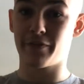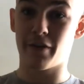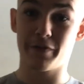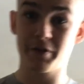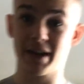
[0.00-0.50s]
a
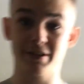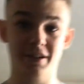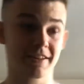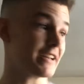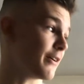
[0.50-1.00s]
few days. You
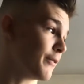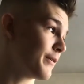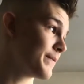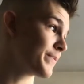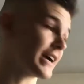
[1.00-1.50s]
can tell
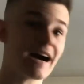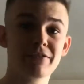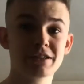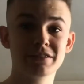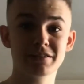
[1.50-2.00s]
I
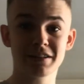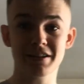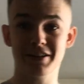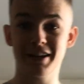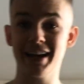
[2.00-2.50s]
haven't
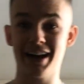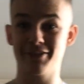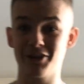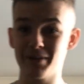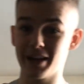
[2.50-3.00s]

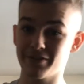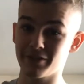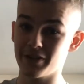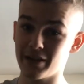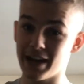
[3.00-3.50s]
uploaded for a
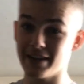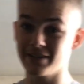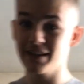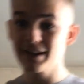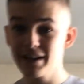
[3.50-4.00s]
few days.
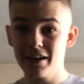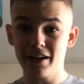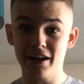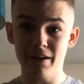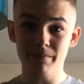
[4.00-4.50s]

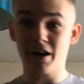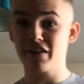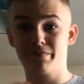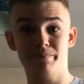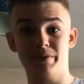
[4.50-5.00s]

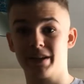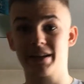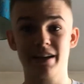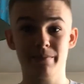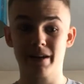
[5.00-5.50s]
I've been
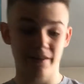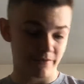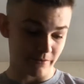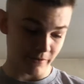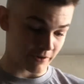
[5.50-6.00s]
getting back into
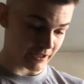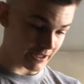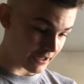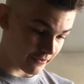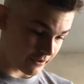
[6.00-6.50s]
the routine,
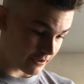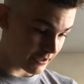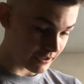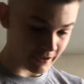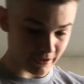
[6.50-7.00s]
haven't I?
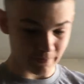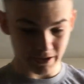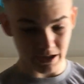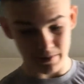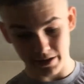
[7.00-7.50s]
I've been
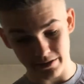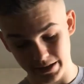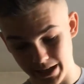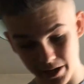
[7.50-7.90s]
getting back into getting